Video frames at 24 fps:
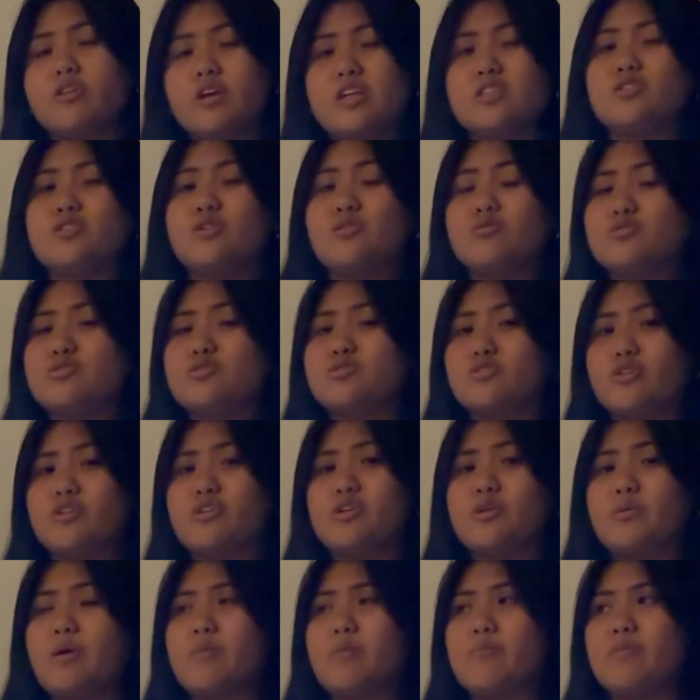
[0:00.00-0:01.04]
own storing
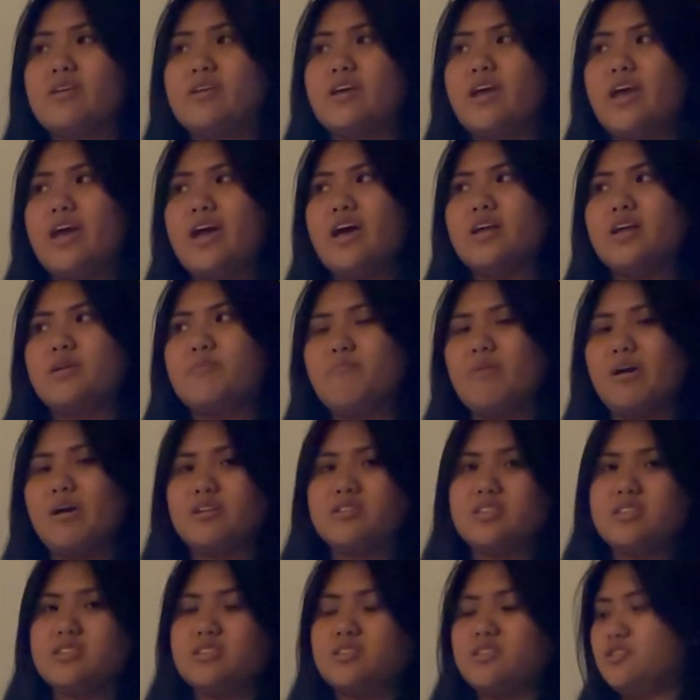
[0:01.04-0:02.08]
compartment and
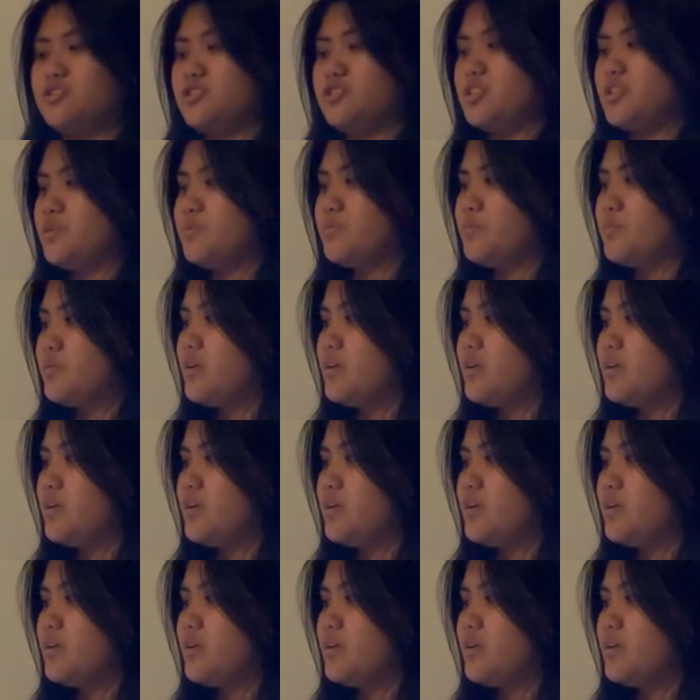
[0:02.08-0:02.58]
mounting solution.